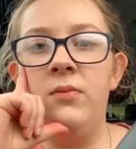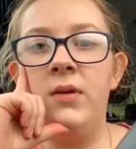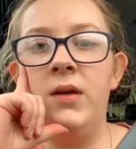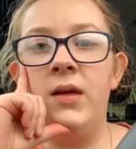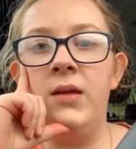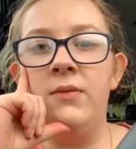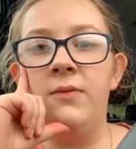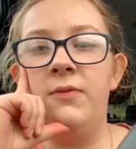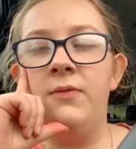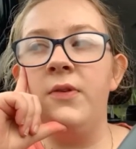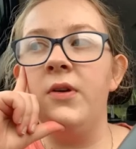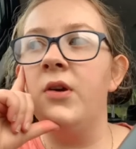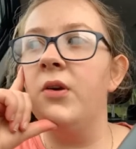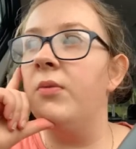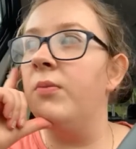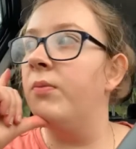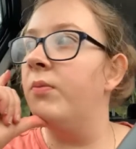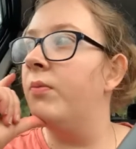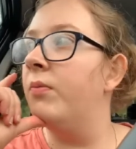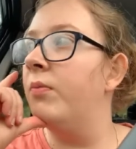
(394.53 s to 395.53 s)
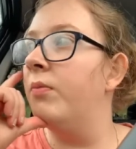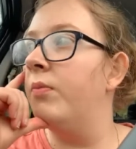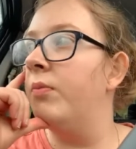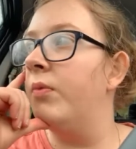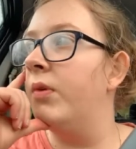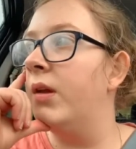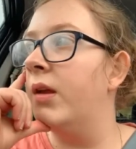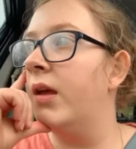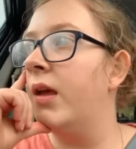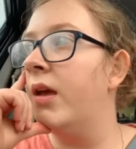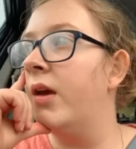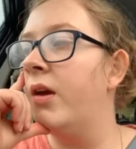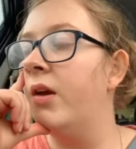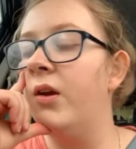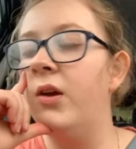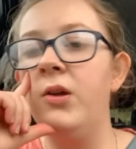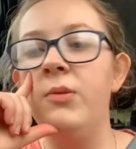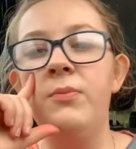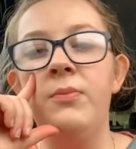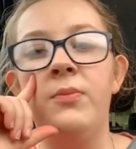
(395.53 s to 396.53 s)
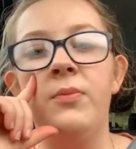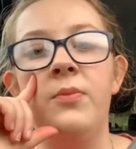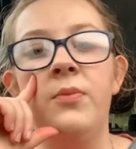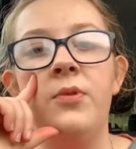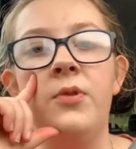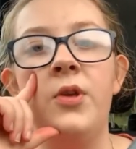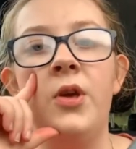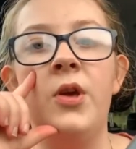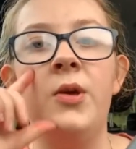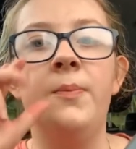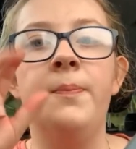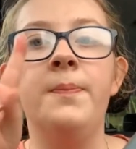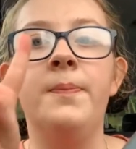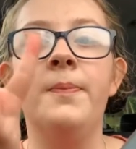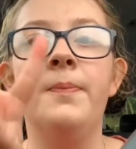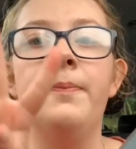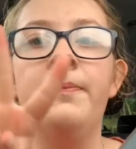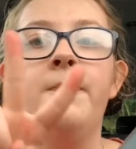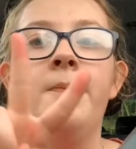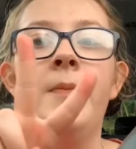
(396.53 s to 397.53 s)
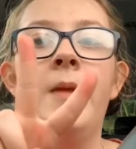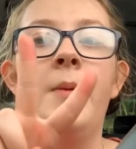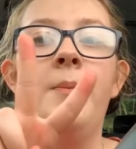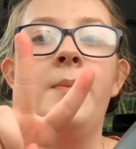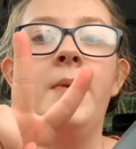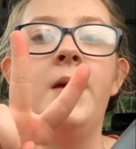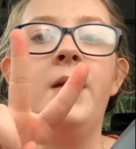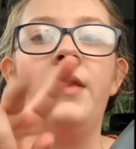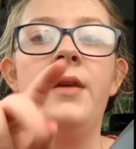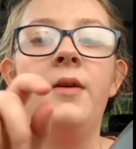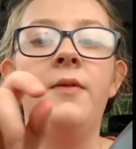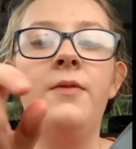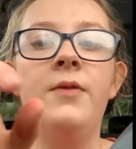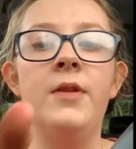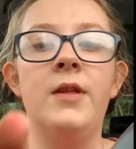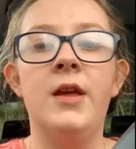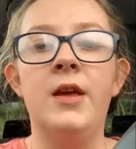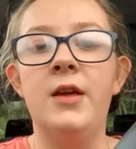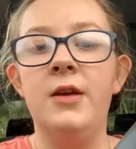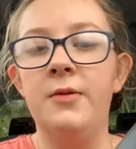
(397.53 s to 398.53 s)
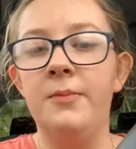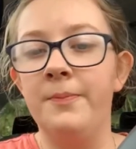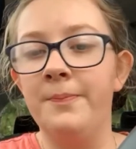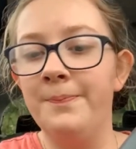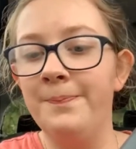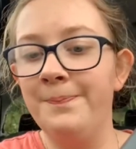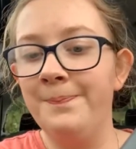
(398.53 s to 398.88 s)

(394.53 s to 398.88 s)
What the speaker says: and film when I get home. So, peace out for now.